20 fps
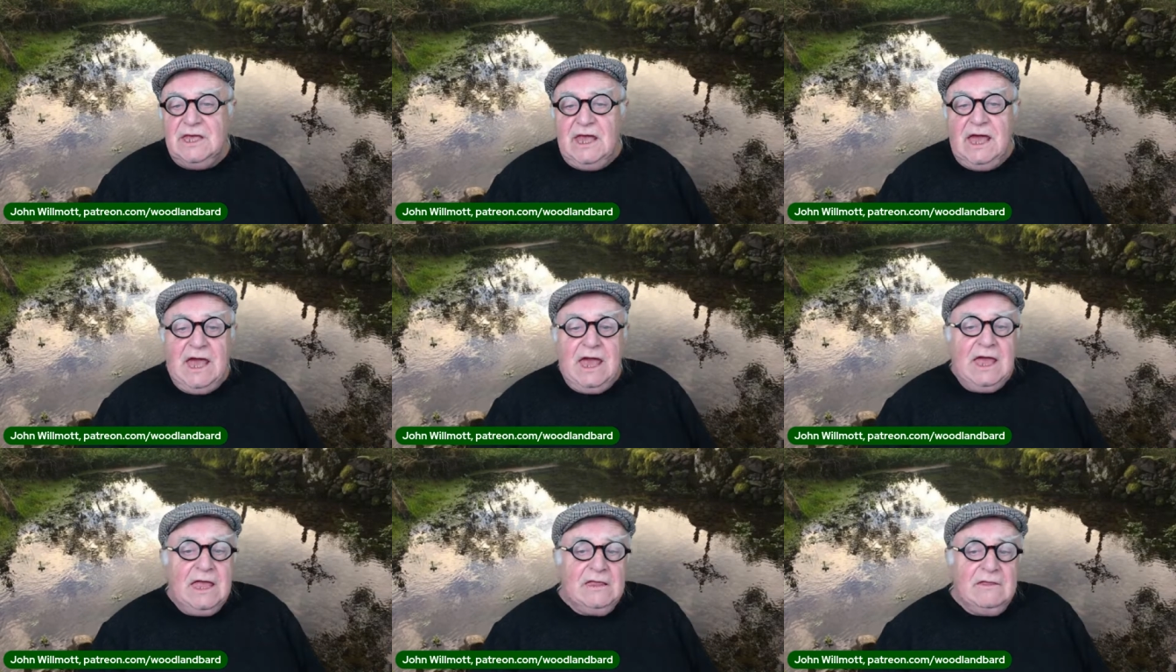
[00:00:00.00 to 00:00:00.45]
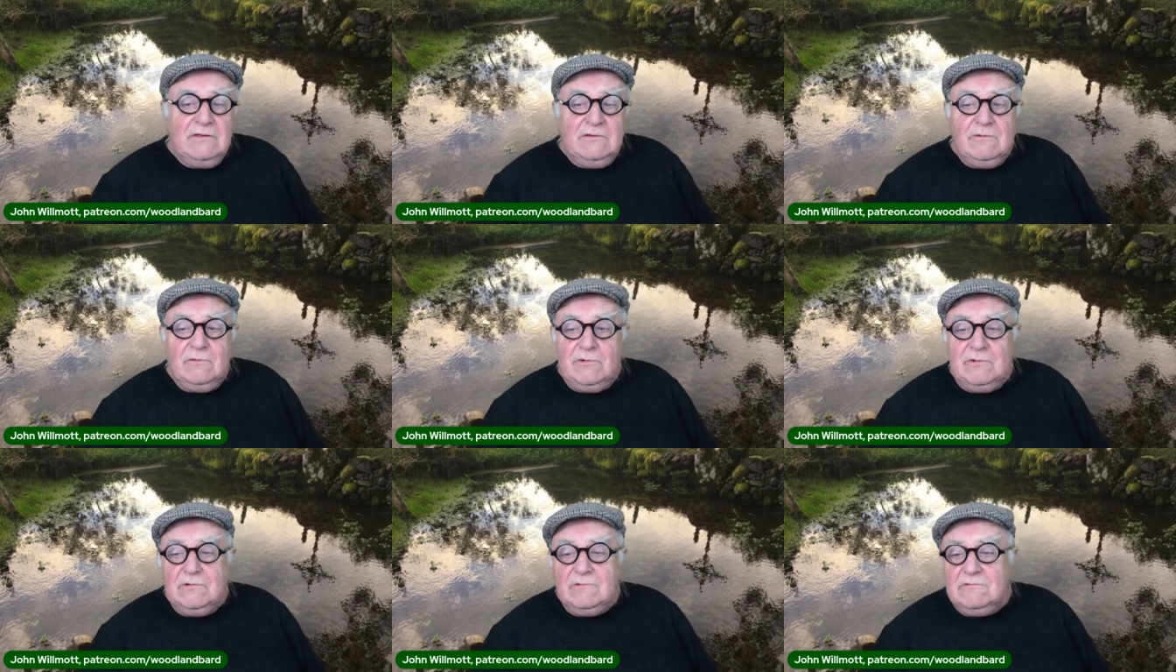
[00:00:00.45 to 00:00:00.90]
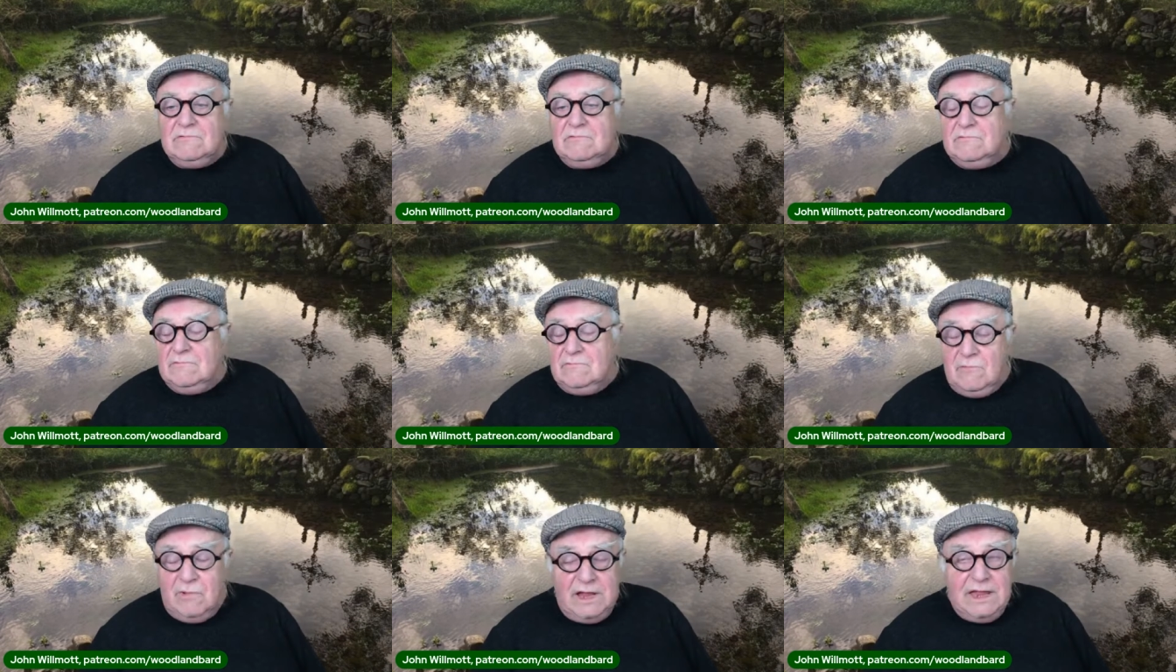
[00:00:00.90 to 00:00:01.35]
and
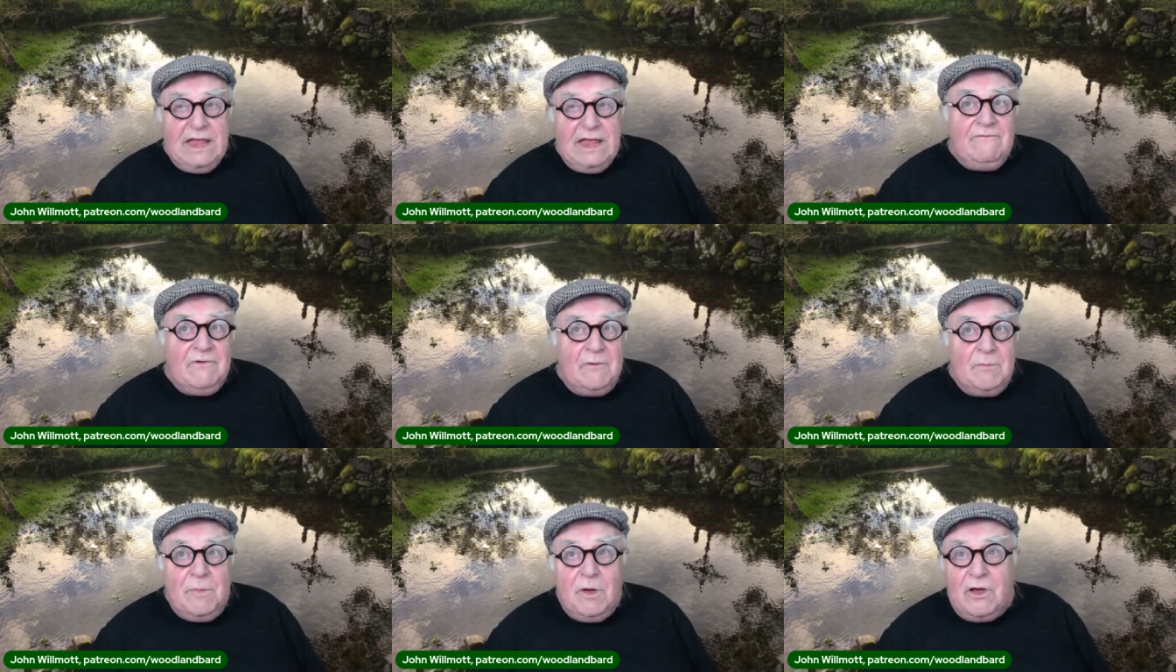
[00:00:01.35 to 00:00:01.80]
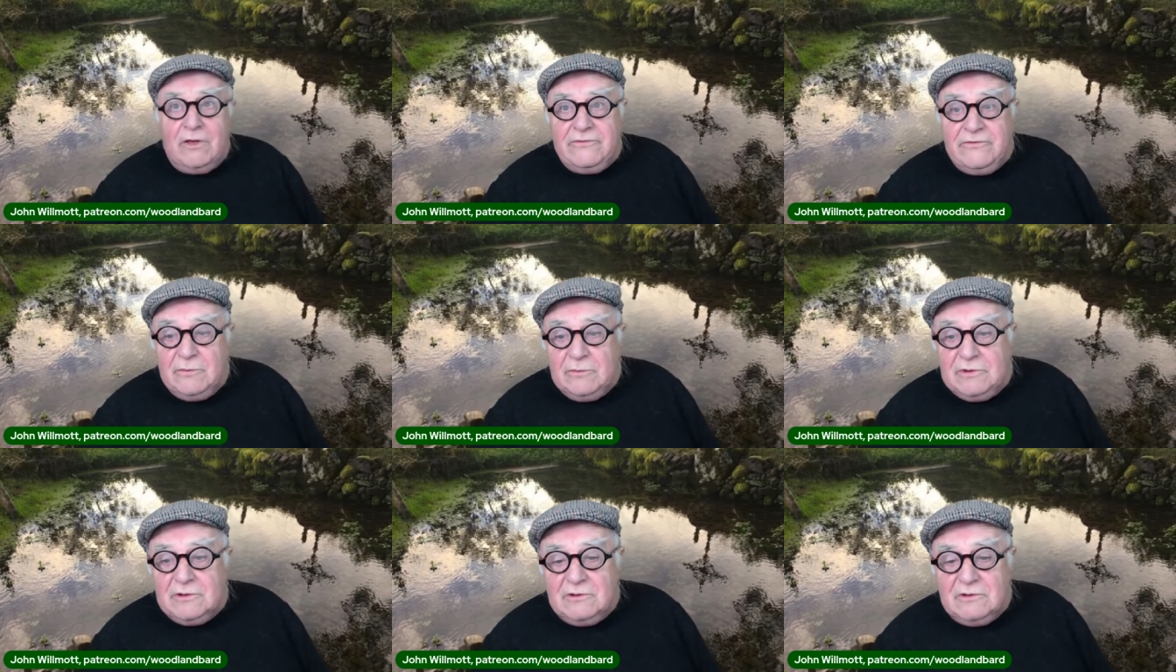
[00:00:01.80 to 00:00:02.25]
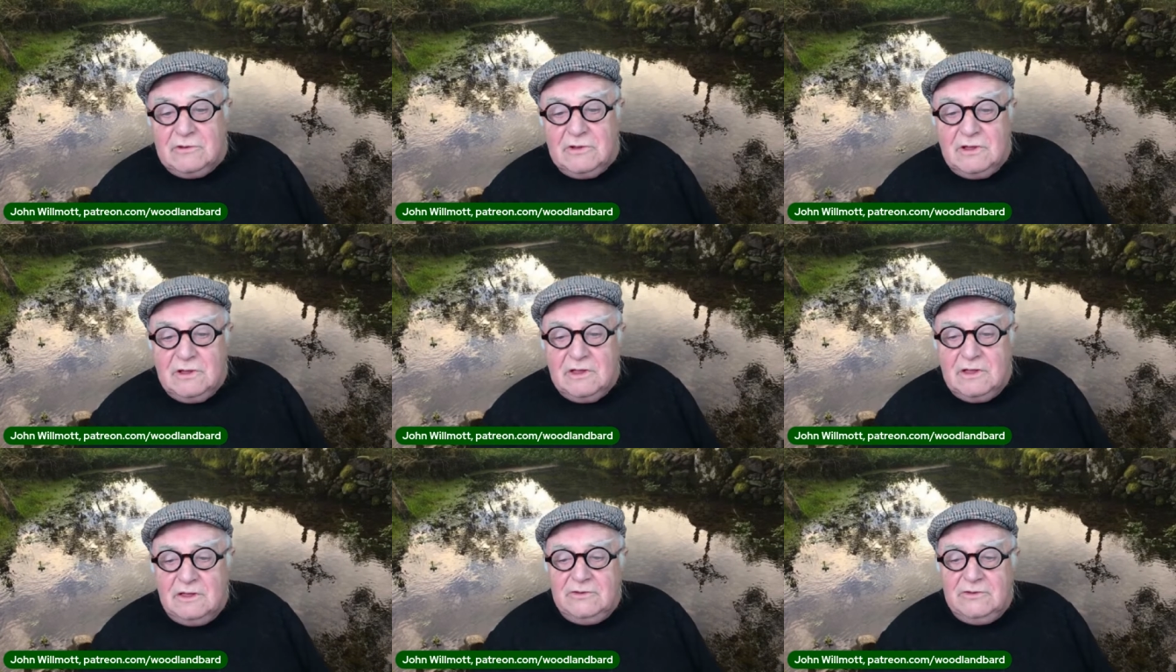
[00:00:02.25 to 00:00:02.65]
whenever possible,